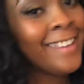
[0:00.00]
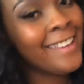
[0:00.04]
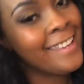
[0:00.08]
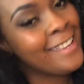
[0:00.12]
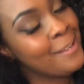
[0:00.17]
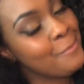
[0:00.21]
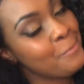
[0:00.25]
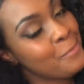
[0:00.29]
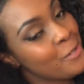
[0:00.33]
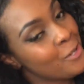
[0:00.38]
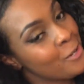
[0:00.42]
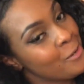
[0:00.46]

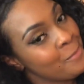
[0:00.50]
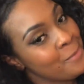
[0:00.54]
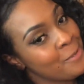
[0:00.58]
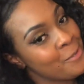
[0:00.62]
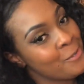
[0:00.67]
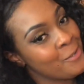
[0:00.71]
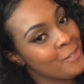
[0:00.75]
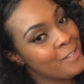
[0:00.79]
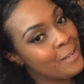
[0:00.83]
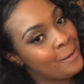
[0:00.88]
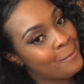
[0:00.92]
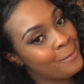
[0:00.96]
again, Pure
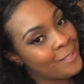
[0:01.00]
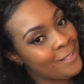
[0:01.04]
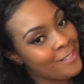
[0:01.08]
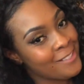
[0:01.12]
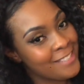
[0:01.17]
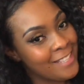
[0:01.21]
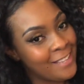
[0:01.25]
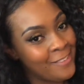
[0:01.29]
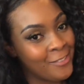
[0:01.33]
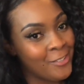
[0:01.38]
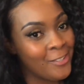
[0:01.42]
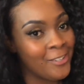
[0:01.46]
Beauty
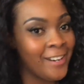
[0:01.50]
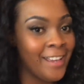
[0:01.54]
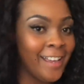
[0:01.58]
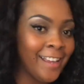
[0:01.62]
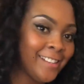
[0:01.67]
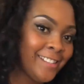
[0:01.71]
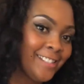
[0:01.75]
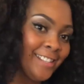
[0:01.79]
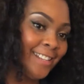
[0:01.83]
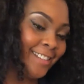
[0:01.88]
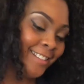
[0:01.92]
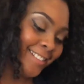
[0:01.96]
007 on
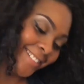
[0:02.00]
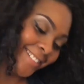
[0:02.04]
IG.